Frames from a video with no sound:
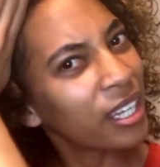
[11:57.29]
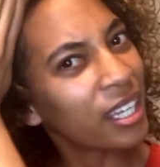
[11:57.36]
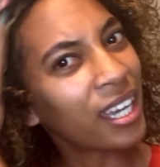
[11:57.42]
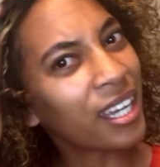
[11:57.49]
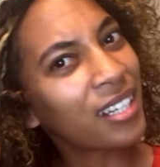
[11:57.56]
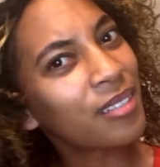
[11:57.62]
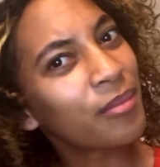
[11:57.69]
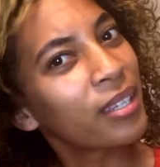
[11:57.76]

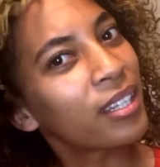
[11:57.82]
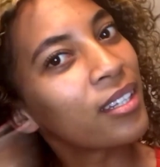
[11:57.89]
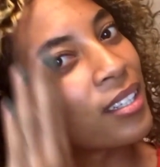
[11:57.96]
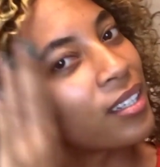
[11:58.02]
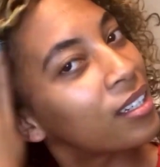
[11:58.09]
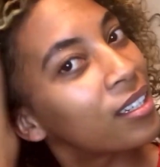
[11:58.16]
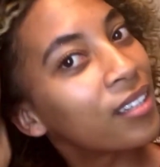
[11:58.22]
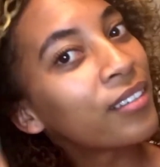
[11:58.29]
hands method,
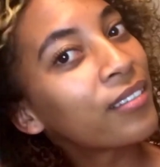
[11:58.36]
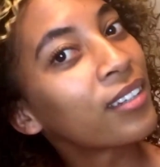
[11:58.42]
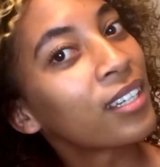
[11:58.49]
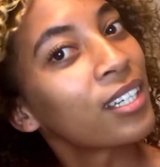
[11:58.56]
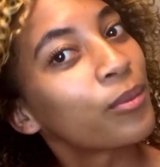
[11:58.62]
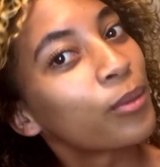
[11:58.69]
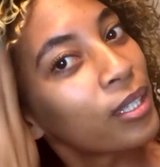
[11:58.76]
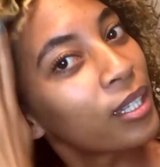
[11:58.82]

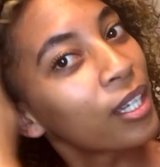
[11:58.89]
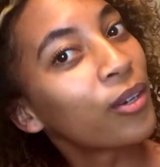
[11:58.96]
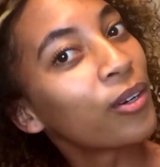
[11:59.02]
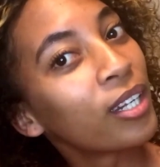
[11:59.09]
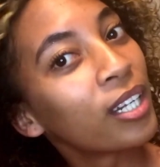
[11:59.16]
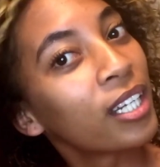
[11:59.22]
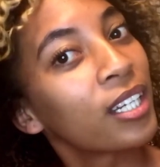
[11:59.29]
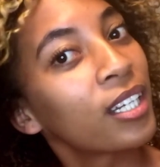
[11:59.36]
that's what they
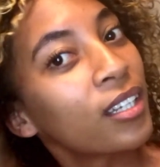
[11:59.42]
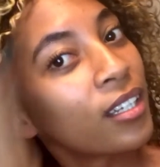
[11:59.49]
call it.